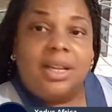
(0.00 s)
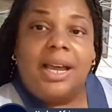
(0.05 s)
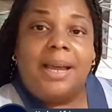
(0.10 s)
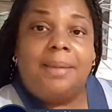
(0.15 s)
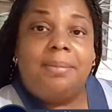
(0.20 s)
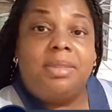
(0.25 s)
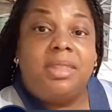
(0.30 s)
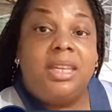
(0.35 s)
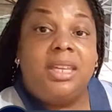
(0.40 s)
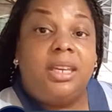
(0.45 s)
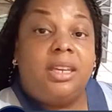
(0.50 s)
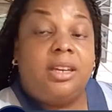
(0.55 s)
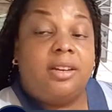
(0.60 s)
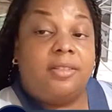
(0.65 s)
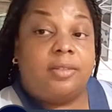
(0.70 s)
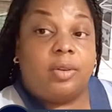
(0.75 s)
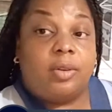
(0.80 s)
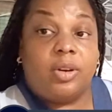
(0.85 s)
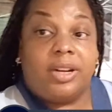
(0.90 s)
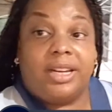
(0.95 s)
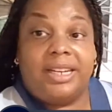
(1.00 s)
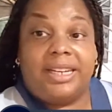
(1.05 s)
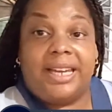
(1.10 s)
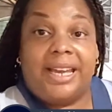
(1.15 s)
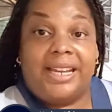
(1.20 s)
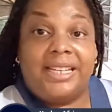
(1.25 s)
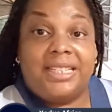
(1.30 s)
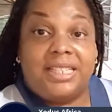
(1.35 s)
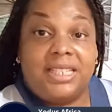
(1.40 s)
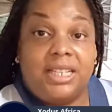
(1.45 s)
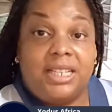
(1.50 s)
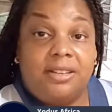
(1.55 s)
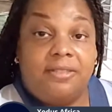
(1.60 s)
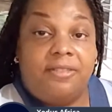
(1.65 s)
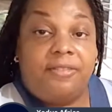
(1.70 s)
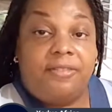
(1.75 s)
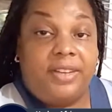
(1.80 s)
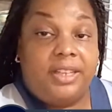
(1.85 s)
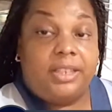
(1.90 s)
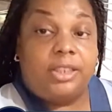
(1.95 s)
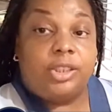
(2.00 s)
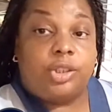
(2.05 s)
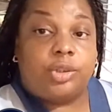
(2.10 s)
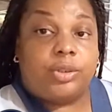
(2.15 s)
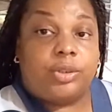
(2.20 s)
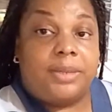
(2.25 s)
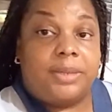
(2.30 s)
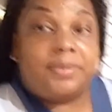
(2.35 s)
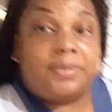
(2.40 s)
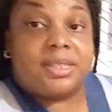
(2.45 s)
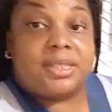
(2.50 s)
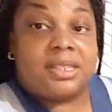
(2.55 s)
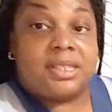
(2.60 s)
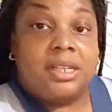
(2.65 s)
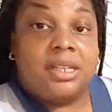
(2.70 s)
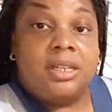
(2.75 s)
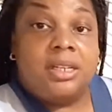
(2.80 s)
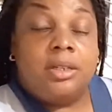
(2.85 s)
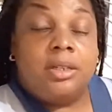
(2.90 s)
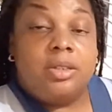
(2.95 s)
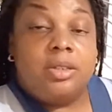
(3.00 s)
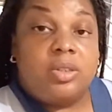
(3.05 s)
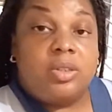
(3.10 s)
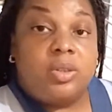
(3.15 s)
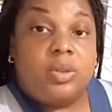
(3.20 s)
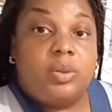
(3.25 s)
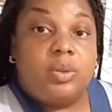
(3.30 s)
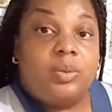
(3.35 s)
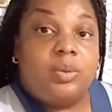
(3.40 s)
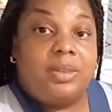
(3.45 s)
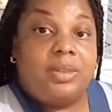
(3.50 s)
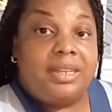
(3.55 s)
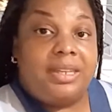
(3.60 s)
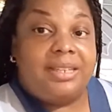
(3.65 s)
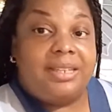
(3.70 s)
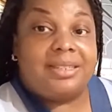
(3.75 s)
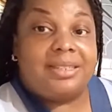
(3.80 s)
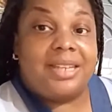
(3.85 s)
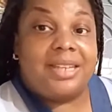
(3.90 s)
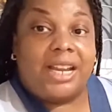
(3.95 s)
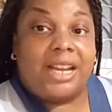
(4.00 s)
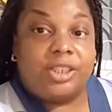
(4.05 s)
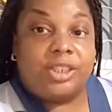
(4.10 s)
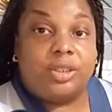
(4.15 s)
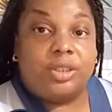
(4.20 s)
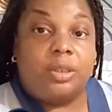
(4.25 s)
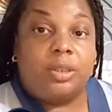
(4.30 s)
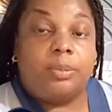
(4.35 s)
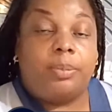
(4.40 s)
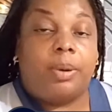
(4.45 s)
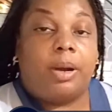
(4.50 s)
I'm thinking of organizing field trips to these national